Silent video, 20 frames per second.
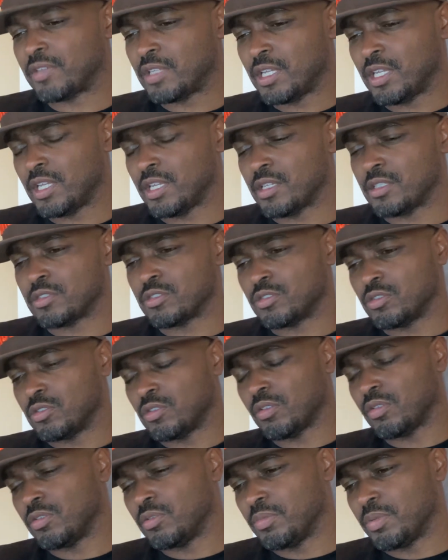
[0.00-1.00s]
kids,
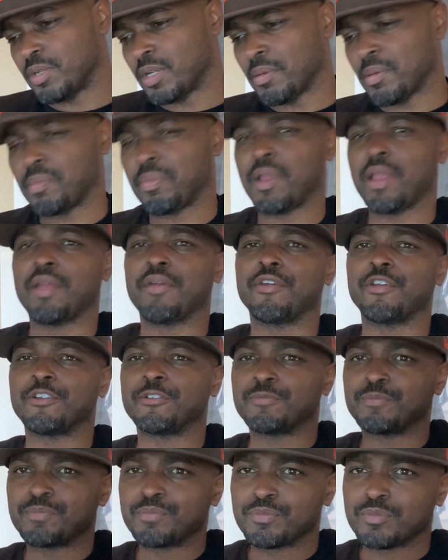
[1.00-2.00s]
you become a parent,
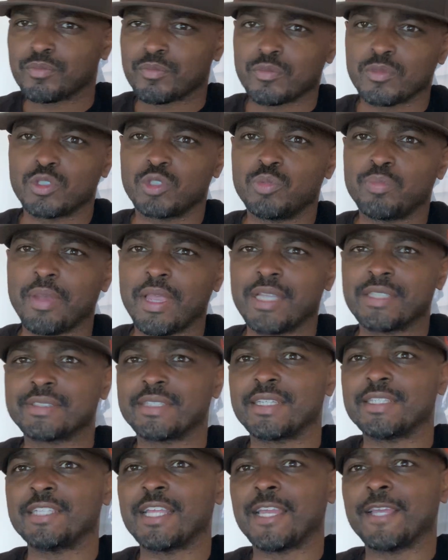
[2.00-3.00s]
you pass
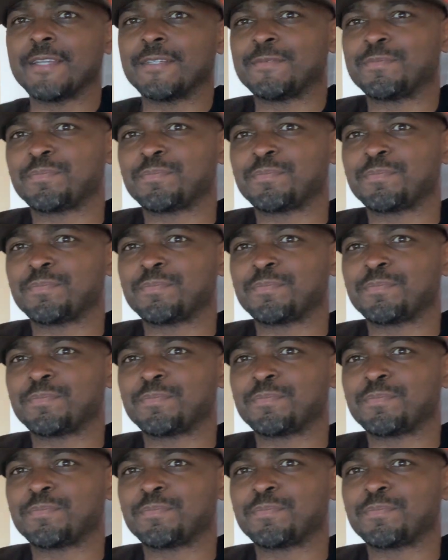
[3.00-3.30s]
that down.